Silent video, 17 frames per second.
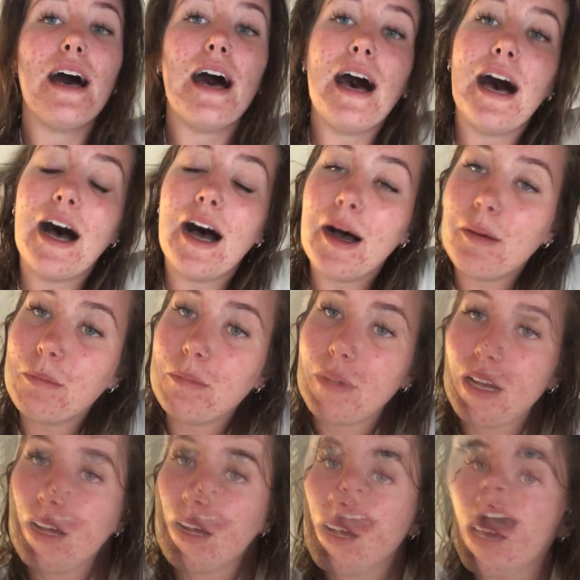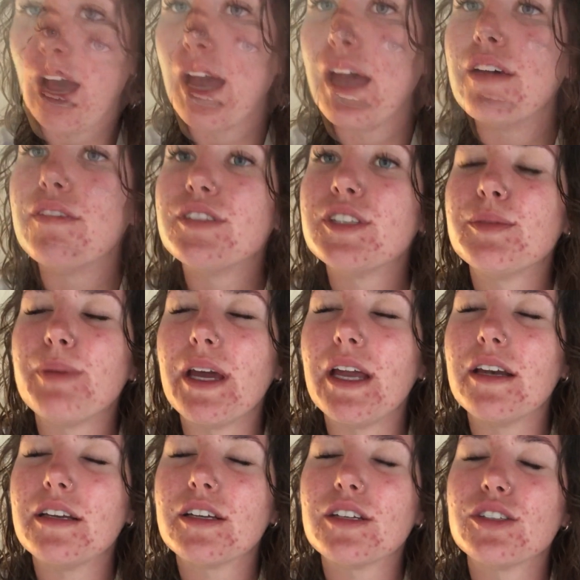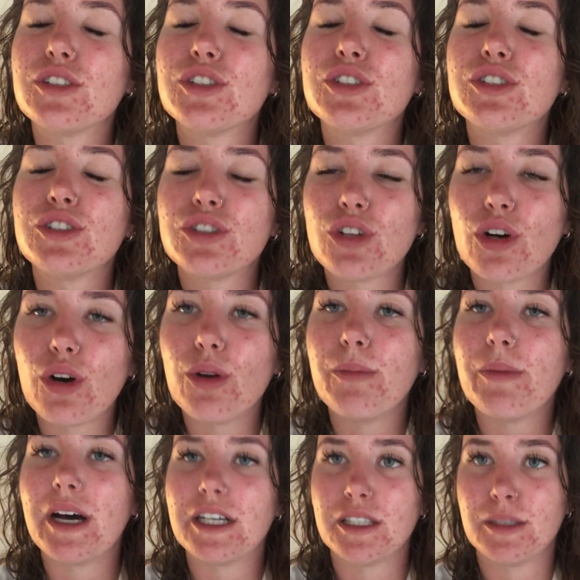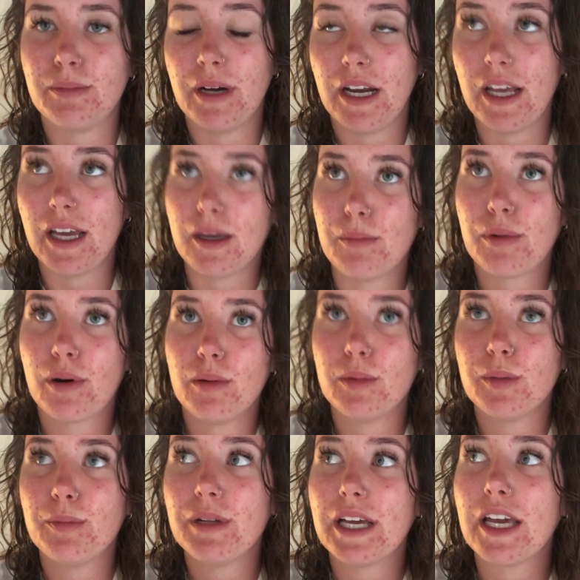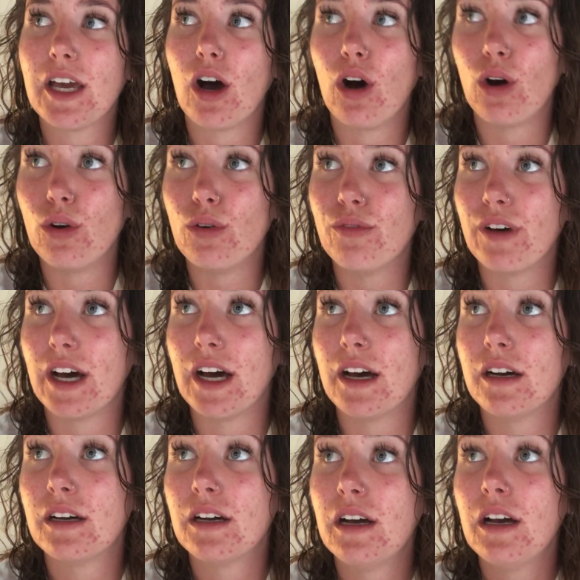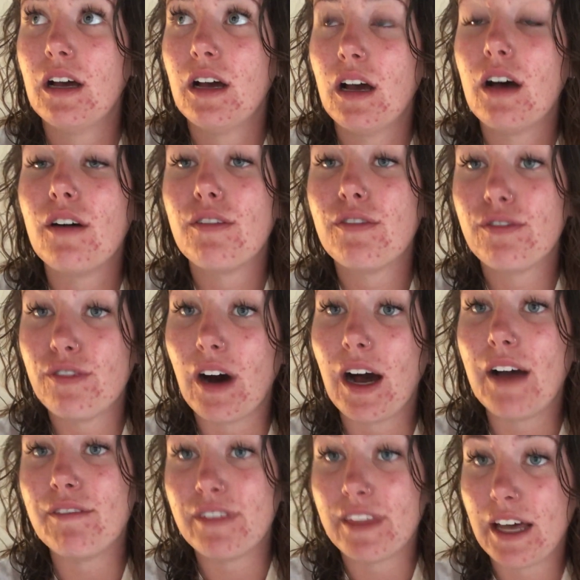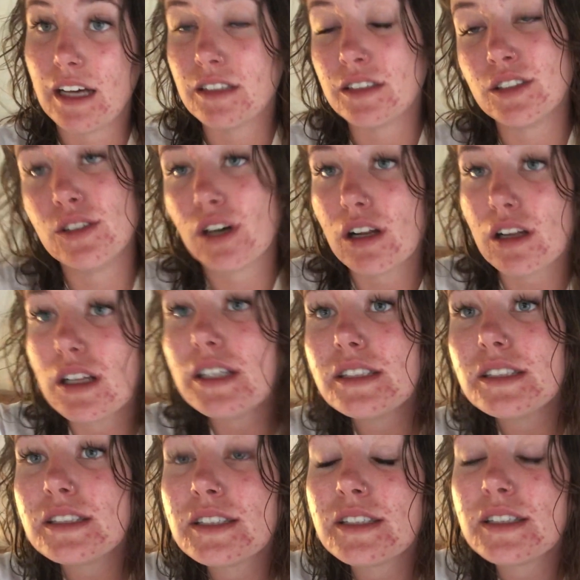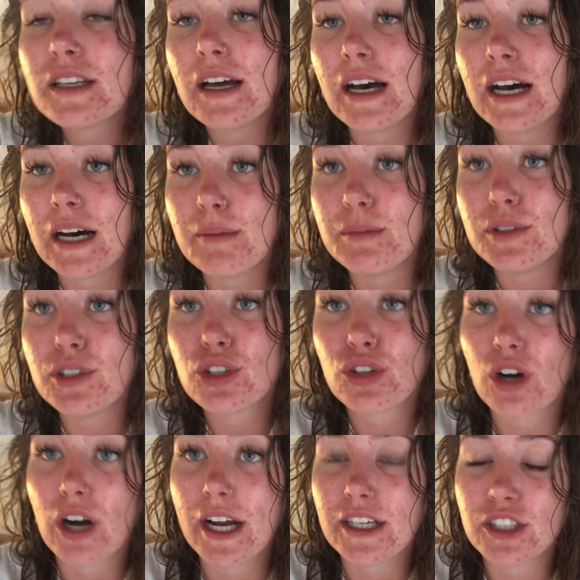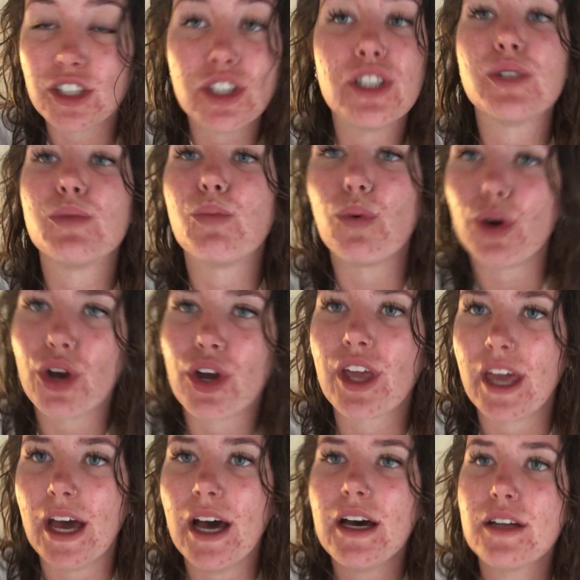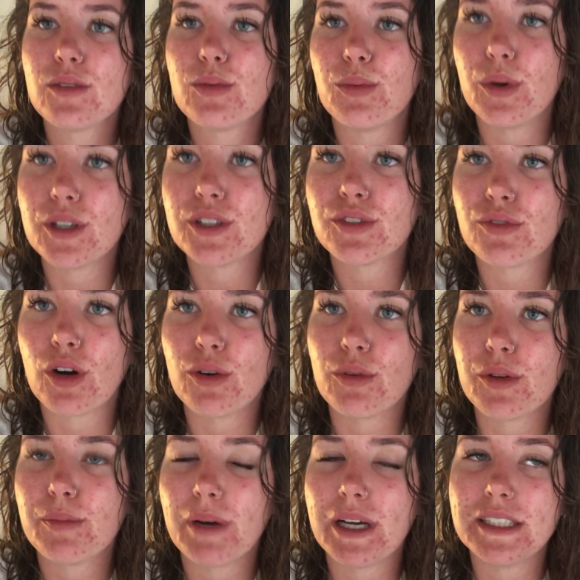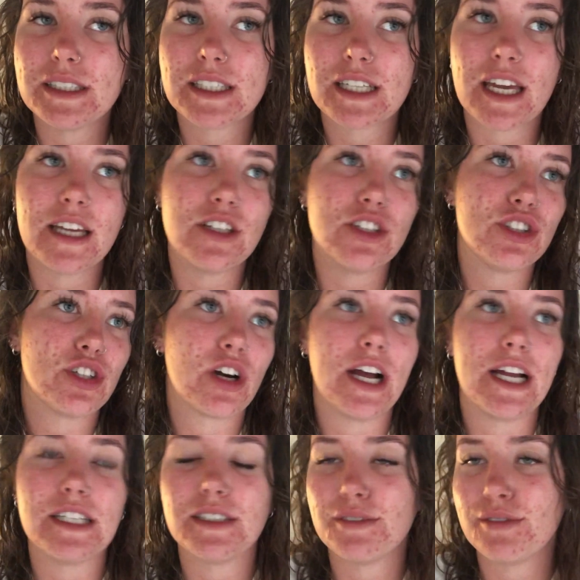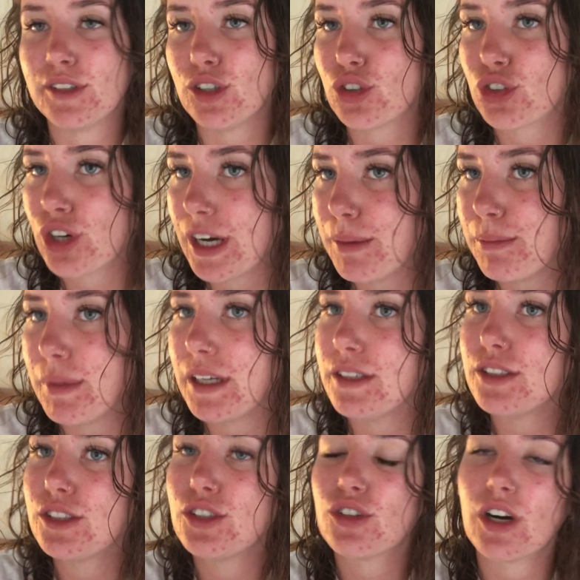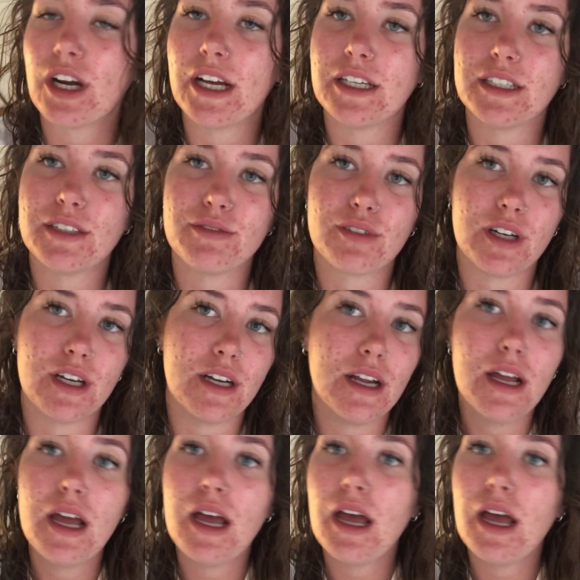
Um, I have spent so much money, probably over $5,000 um, trying to just work out what's wrong with my skin, trying different treatments, trying different